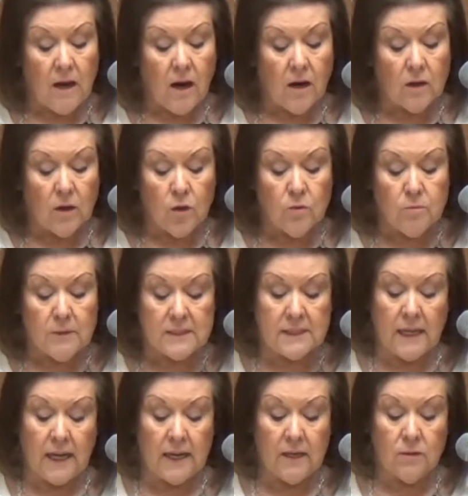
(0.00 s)
our own
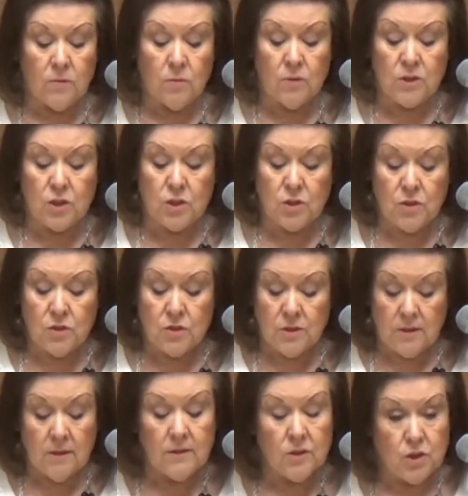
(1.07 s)
Messiah was
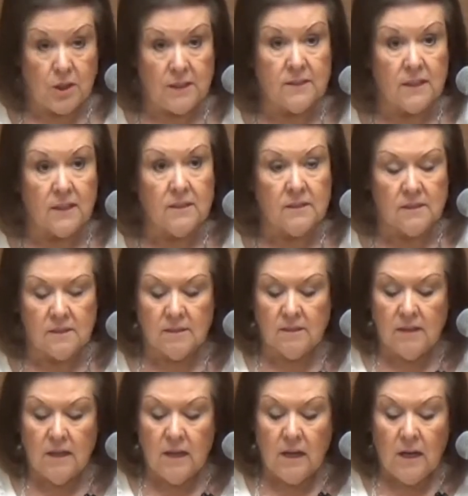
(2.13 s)
Jesus,
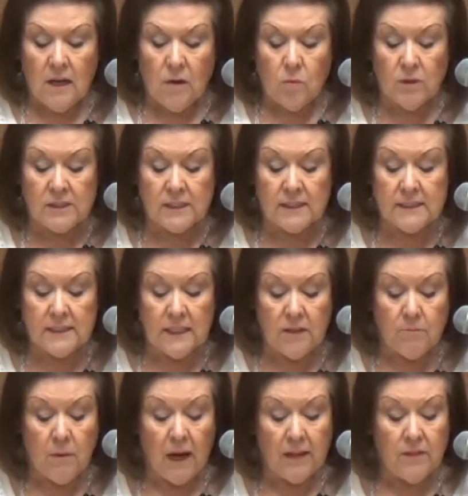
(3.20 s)
was
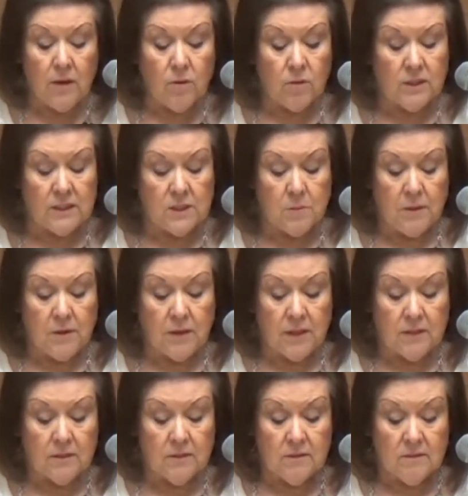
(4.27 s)
conceived by the Holy
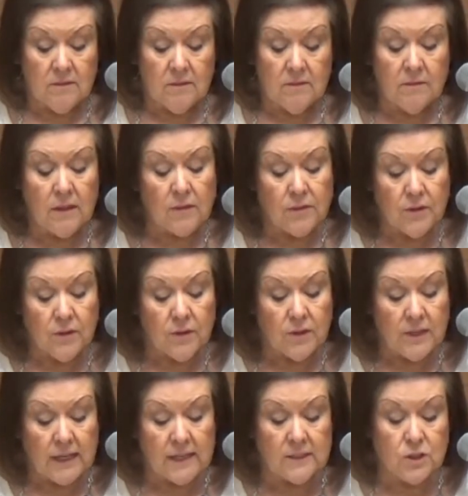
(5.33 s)
Spirit. The
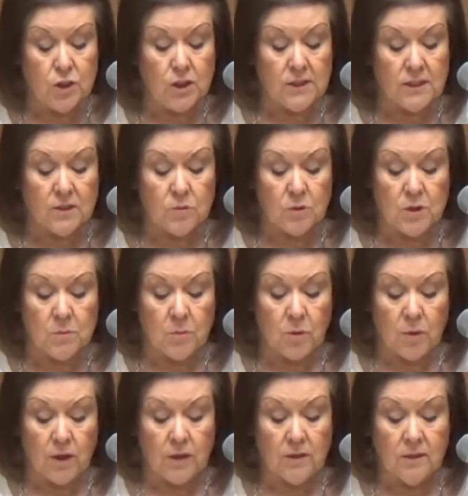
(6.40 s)
third as Jesus was
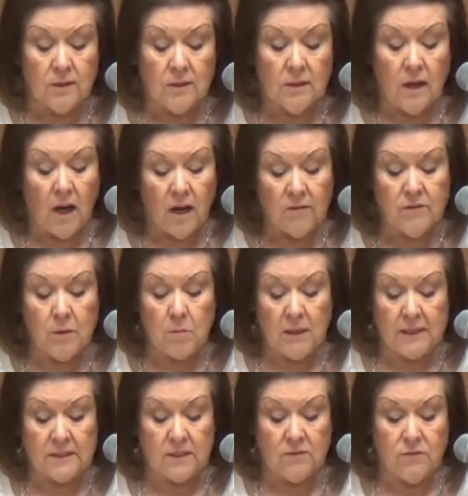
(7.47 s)
born of the
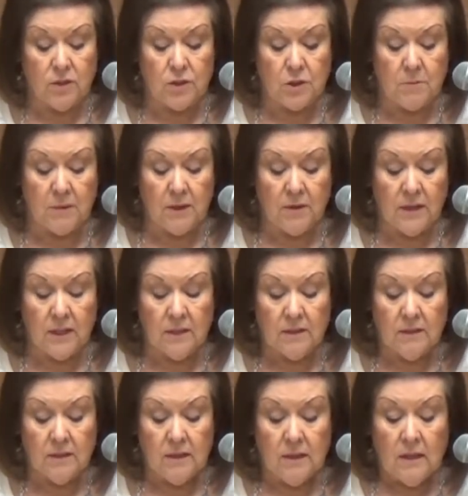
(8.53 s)
Blessed Virgin Mary.
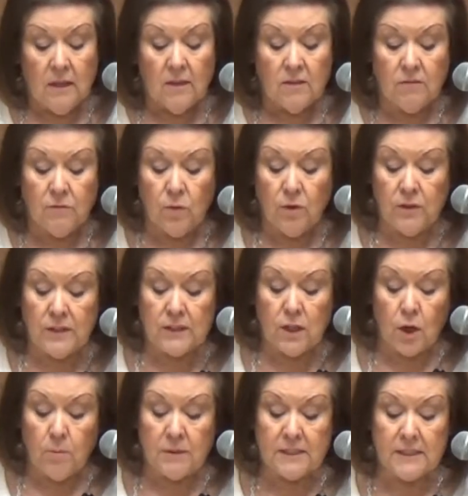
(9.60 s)
The fourth is
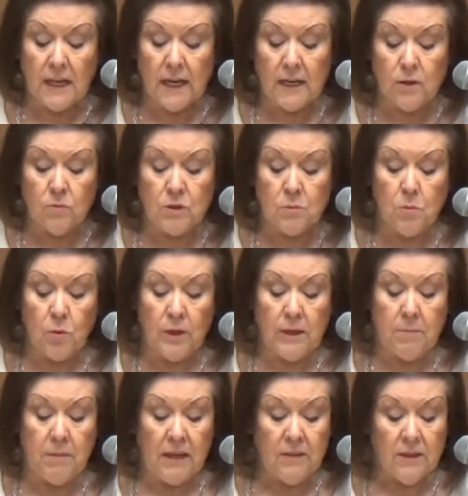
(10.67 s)
our Messiah was born
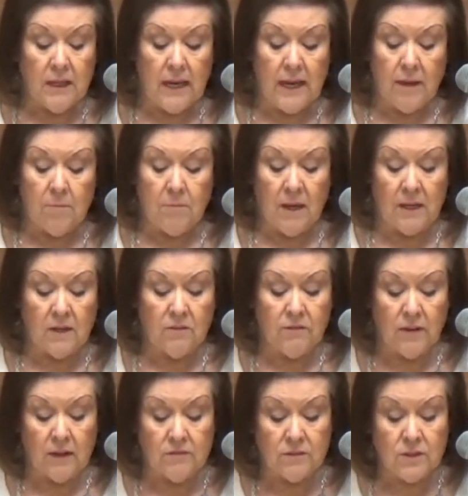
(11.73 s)
in Bethlehem, Micah
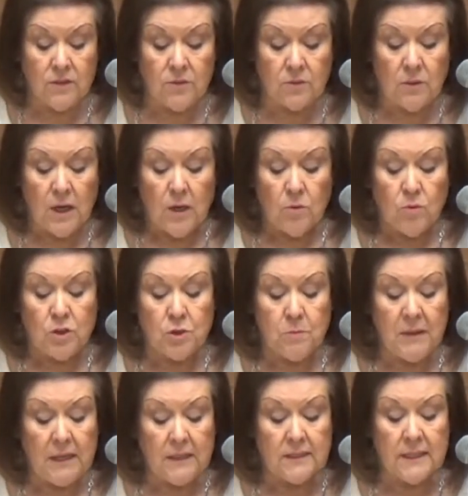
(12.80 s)
5.2, which
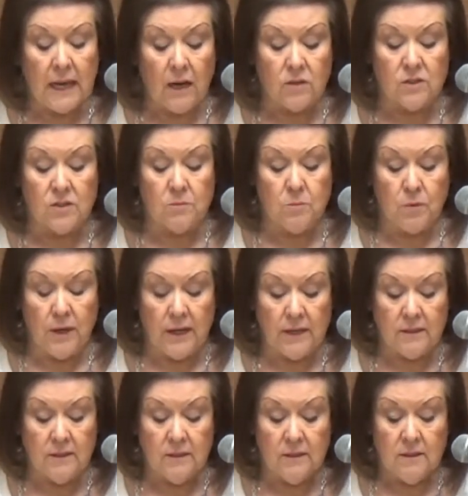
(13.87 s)
means house of
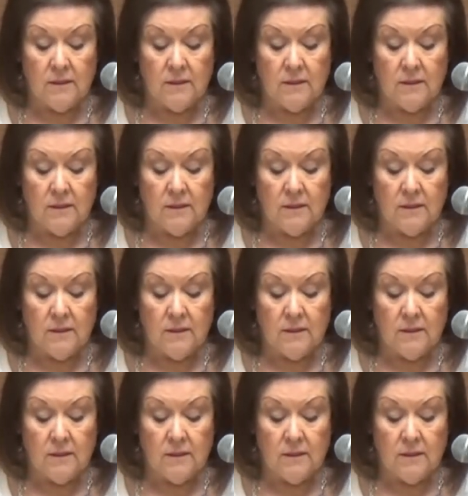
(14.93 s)
bread.